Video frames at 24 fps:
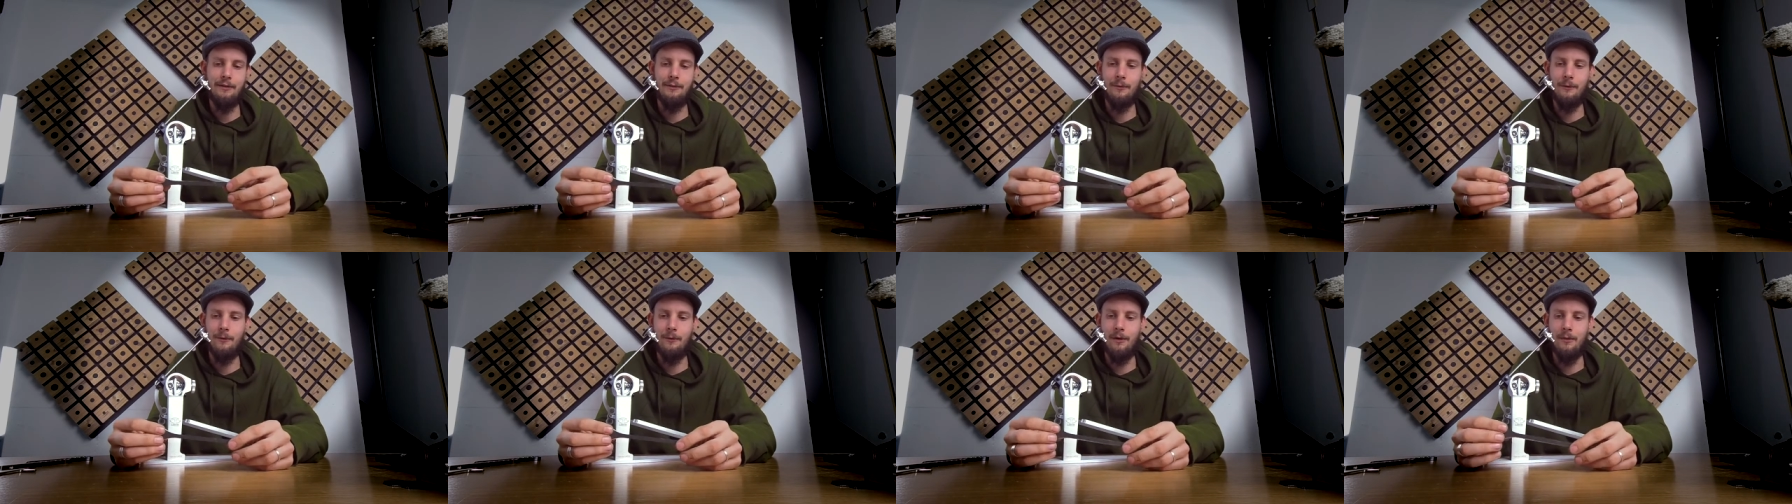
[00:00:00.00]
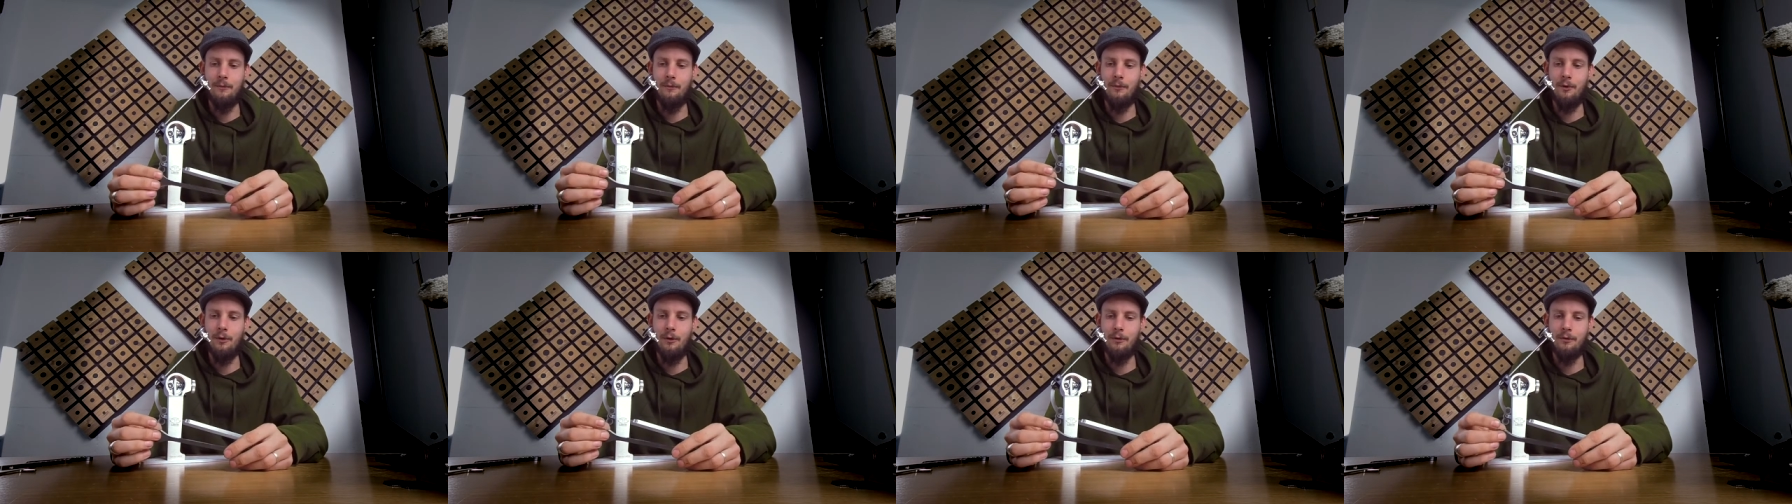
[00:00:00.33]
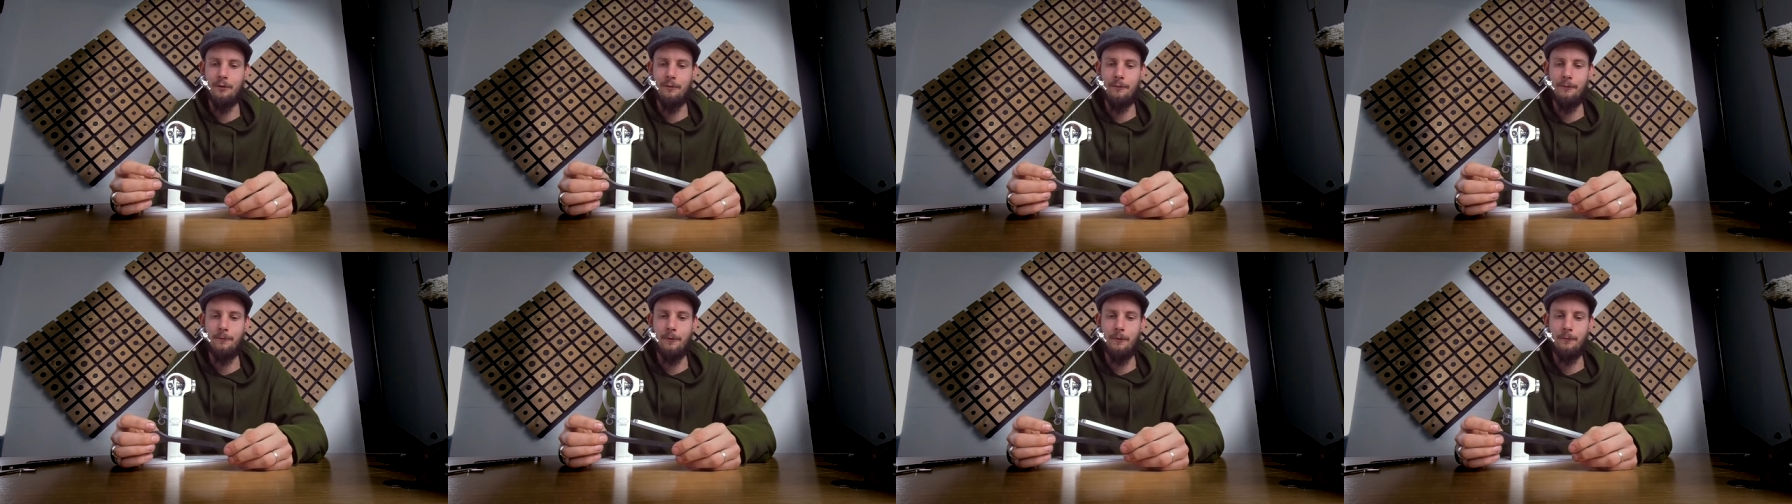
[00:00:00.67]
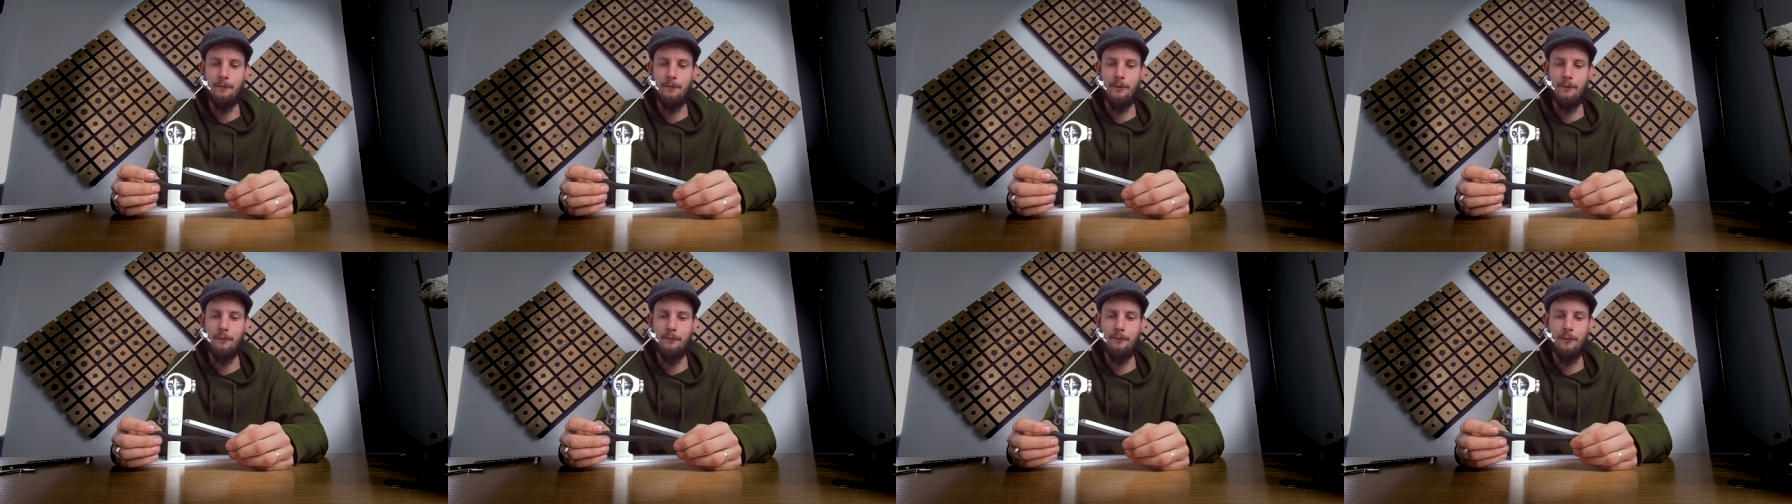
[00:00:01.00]

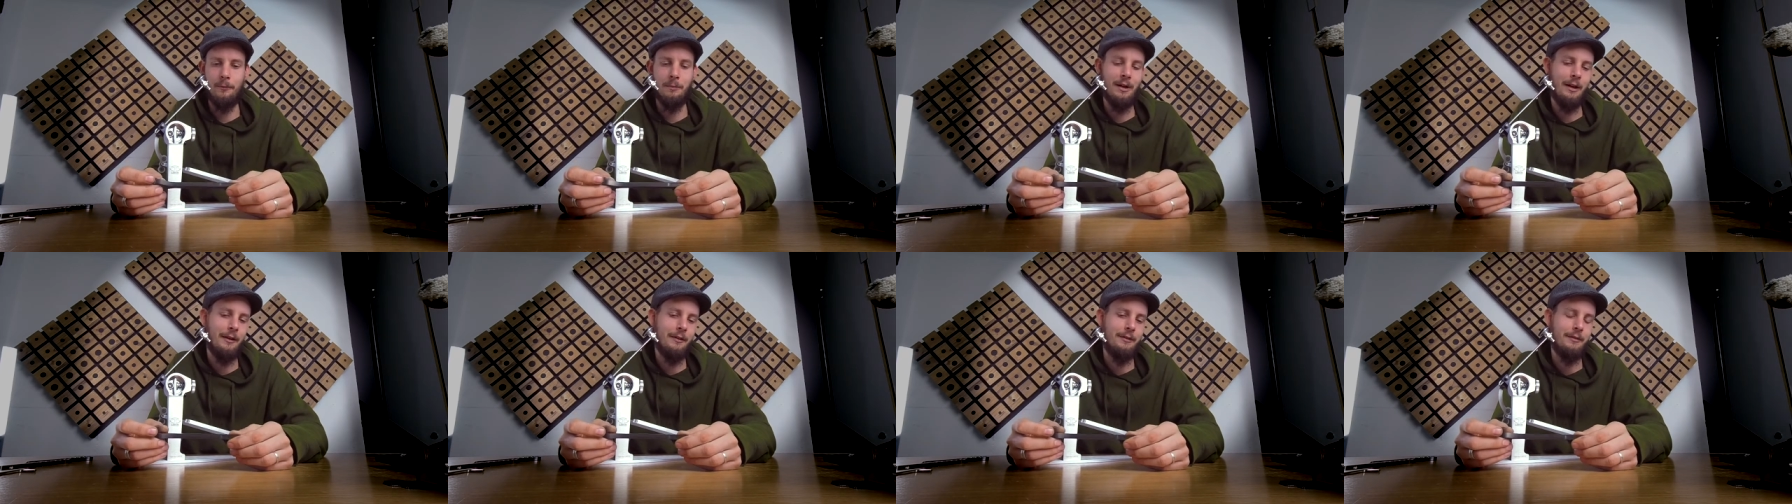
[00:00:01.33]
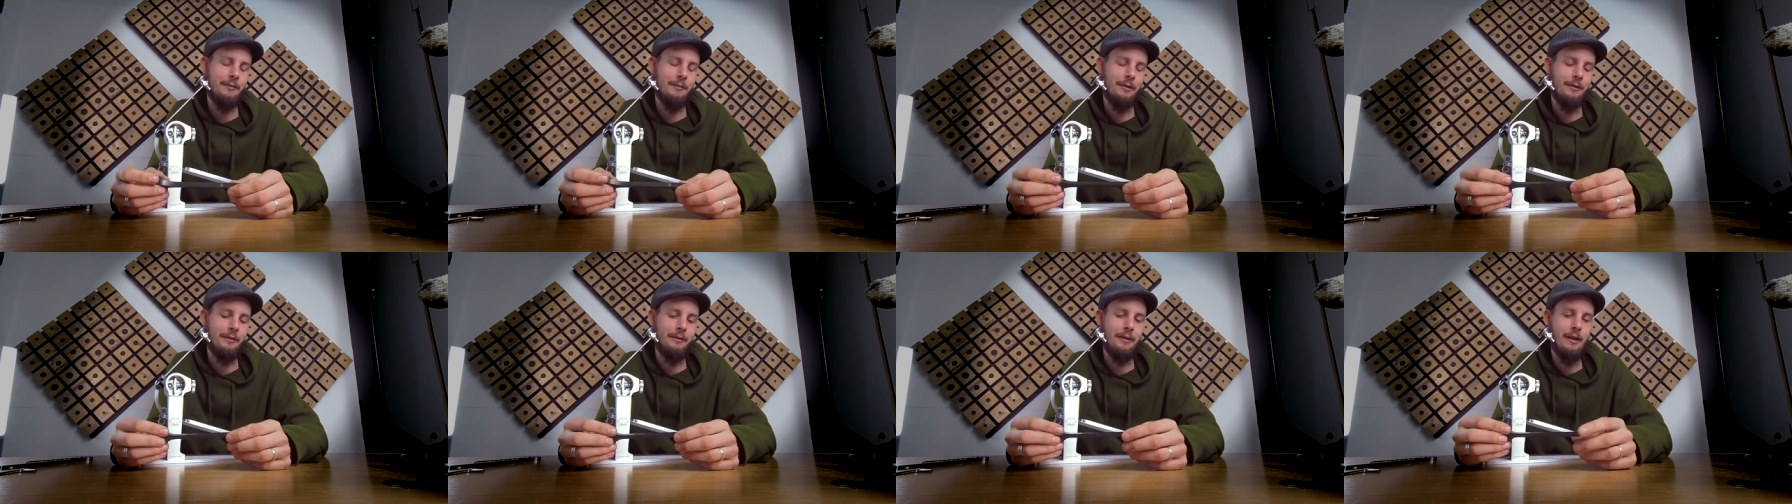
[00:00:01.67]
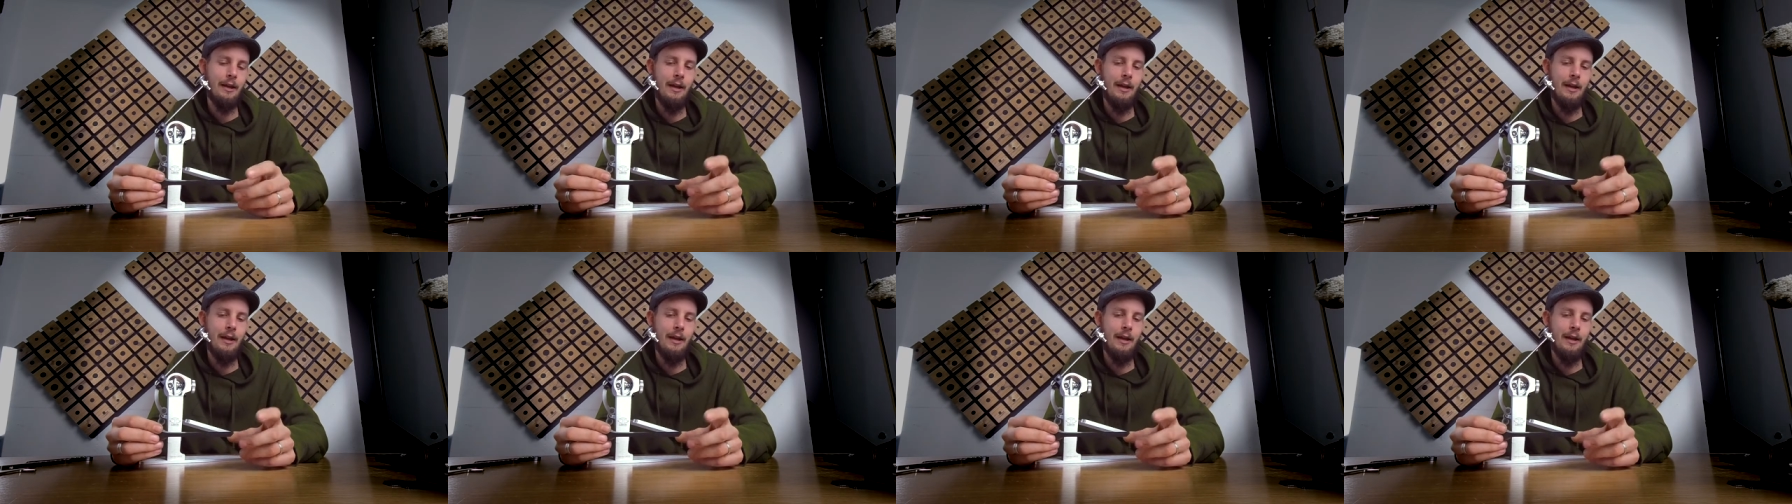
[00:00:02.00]
from customers,